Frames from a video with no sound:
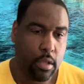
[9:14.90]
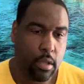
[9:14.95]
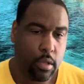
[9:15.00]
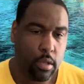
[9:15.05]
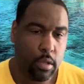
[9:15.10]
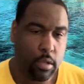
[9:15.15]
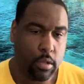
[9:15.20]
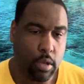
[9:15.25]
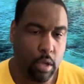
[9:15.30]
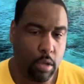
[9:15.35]

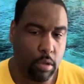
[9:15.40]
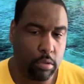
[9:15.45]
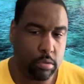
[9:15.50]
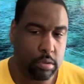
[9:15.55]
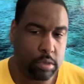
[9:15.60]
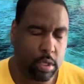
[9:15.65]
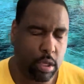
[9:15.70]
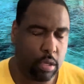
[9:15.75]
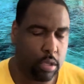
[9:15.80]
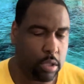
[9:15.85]

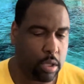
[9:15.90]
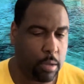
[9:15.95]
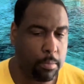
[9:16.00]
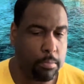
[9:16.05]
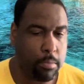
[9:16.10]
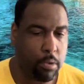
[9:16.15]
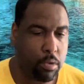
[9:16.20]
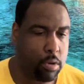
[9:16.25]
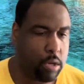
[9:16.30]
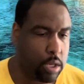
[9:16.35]
certain
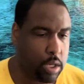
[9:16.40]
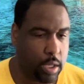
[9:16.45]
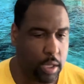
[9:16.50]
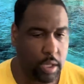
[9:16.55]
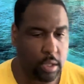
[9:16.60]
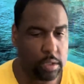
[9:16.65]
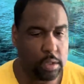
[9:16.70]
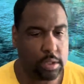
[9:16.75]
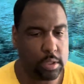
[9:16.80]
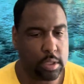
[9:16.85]

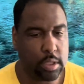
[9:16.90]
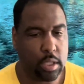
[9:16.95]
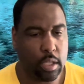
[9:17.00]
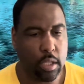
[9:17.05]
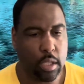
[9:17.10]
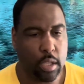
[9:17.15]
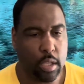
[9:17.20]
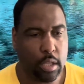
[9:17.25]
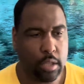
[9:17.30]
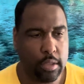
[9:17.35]
communities
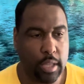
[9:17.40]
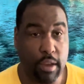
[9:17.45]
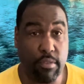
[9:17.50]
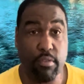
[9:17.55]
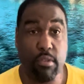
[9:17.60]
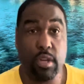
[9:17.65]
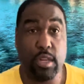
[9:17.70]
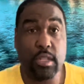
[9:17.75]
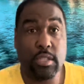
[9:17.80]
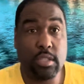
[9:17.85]
that
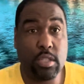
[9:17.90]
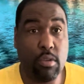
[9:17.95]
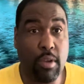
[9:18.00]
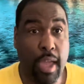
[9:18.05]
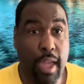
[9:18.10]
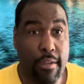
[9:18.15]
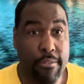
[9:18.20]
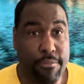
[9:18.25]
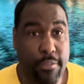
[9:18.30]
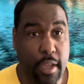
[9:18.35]
really still
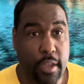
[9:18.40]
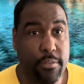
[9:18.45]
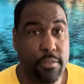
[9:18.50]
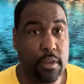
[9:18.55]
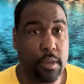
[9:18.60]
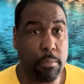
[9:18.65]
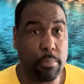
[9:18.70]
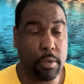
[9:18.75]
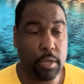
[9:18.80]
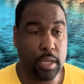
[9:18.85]
have faith in
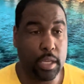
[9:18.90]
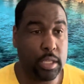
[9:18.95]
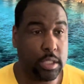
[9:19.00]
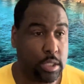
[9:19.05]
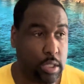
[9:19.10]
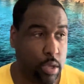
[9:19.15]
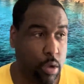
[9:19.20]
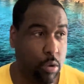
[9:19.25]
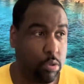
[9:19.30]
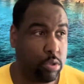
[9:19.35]
the police
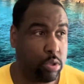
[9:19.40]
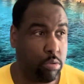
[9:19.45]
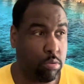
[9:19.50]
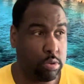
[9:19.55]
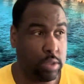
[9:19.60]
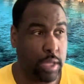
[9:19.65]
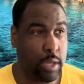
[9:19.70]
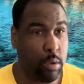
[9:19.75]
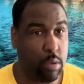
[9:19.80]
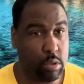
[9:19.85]
to go do what
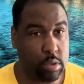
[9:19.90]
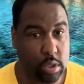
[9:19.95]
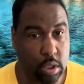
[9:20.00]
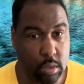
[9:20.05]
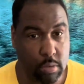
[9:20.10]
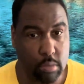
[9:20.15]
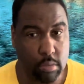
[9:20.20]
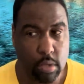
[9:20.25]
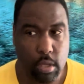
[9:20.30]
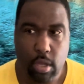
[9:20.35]
they're going to
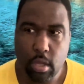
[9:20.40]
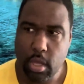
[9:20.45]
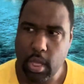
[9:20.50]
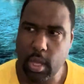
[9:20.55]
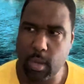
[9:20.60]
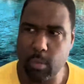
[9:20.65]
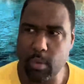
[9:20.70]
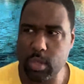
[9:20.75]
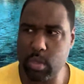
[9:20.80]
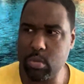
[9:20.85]
do.
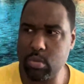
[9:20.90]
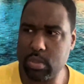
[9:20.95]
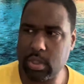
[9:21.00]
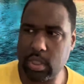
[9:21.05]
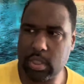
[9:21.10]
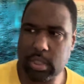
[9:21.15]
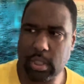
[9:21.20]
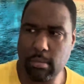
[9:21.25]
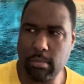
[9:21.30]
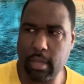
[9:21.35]
And when you see
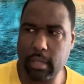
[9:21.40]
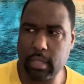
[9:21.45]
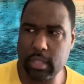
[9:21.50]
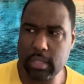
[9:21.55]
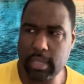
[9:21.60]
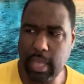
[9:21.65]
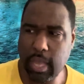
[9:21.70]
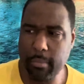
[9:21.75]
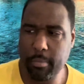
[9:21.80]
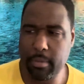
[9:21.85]
something like this
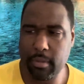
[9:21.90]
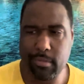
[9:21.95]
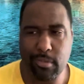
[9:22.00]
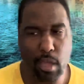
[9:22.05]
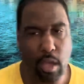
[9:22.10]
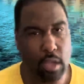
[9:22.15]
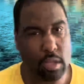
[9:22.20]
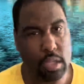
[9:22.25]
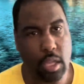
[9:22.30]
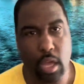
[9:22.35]
happen,
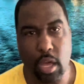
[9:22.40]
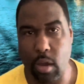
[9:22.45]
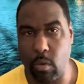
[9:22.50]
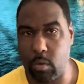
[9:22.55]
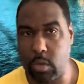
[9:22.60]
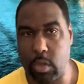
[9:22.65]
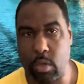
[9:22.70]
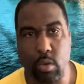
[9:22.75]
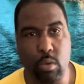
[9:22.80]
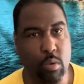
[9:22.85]
oh, no,
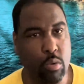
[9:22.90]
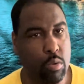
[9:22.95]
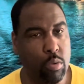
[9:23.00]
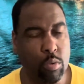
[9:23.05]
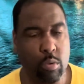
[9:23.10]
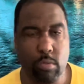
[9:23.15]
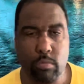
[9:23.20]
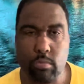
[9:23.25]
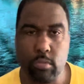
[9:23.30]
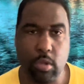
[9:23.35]
we cool.
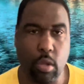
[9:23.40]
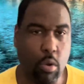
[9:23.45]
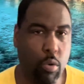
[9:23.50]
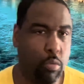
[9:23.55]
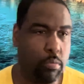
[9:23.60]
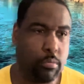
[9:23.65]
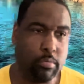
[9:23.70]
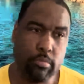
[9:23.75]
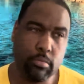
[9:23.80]
Nope,